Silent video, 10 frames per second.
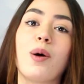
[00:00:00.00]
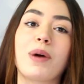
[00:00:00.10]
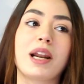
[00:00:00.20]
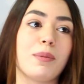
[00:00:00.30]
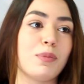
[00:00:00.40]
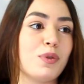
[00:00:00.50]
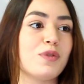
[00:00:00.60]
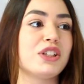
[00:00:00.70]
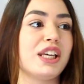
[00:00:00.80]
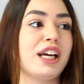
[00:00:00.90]
when I
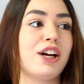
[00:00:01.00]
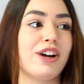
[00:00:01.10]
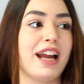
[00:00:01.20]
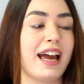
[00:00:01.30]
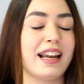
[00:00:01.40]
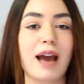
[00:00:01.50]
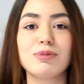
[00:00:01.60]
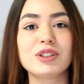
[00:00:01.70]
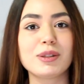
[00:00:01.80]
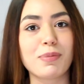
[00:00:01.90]
moved here. And I'm
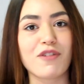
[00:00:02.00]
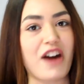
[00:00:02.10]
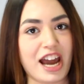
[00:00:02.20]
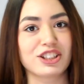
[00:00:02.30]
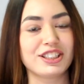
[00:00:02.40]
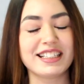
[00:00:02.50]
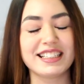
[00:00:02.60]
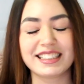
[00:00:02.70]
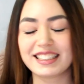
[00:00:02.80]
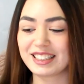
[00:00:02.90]
just a
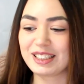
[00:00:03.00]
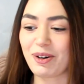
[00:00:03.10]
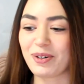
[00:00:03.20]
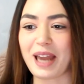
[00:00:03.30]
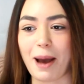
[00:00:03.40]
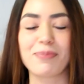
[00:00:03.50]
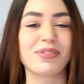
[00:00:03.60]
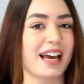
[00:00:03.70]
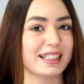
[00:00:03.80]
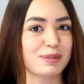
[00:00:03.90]
perfectionist, so yeah,
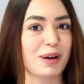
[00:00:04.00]
that's